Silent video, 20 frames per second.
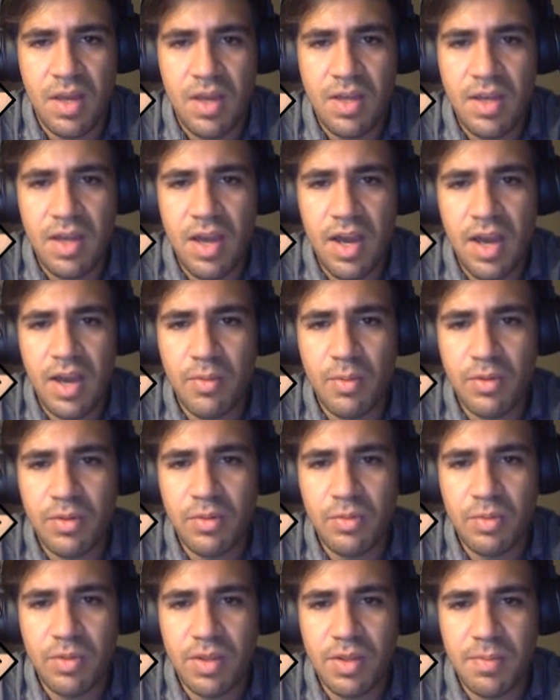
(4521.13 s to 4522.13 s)
Yeah, I wonder
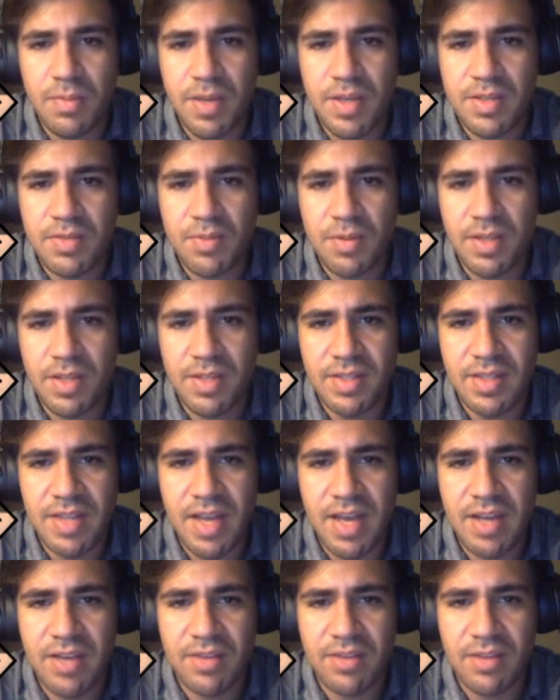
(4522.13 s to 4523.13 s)
what the best way to
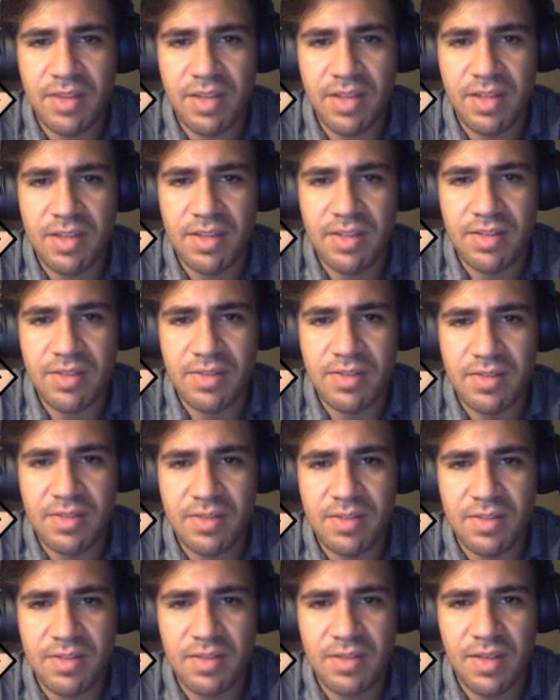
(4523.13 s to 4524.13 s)
tackle that is,
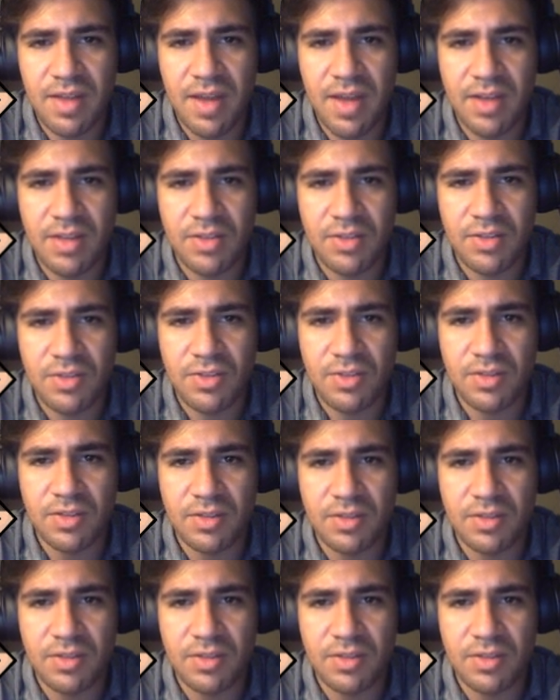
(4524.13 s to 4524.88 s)
actually.